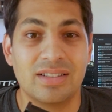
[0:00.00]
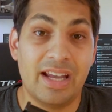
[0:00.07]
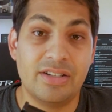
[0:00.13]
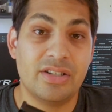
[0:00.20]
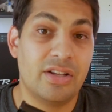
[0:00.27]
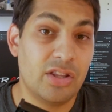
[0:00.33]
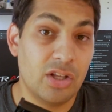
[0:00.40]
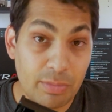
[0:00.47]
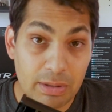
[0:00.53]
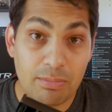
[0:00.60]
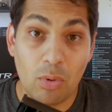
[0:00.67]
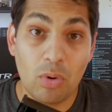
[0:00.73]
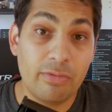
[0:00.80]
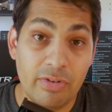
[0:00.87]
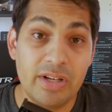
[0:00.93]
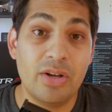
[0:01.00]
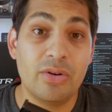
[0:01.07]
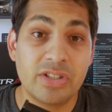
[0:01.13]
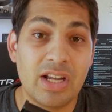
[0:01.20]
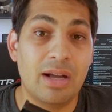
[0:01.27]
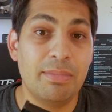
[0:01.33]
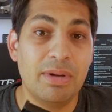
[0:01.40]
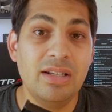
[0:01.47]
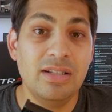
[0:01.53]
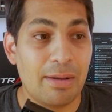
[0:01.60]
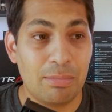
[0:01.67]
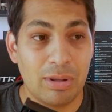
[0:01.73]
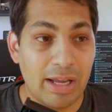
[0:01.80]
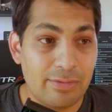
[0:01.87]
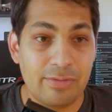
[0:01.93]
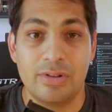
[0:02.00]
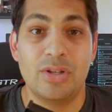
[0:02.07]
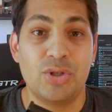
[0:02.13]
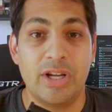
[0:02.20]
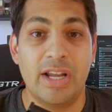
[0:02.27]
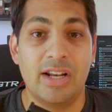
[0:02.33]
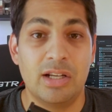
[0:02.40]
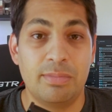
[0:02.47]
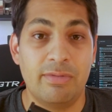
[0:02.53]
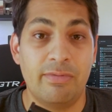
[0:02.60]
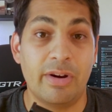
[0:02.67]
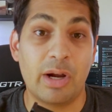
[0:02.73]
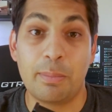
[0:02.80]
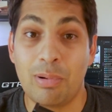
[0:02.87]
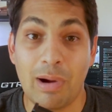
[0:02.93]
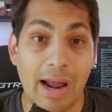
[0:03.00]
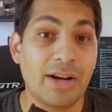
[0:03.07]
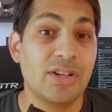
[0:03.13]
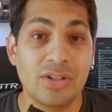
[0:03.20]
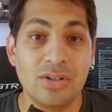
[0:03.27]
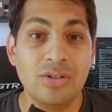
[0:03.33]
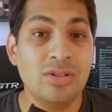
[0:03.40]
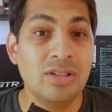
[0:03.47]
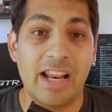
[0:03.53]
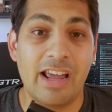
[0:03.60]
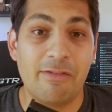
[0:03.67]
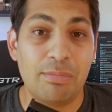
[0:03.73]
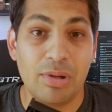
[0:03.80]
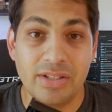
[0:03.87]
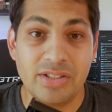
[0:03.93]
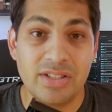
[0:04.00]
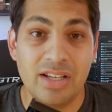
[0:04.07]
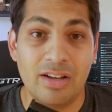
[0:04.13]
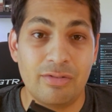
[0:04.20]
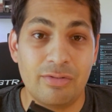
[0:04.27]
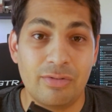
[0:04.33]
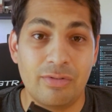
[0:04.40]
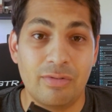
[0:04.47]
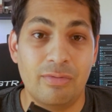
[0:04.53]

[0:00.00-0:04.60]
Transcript: And there'll be more videos coming. I plan for this channel to be very practical and have plenty of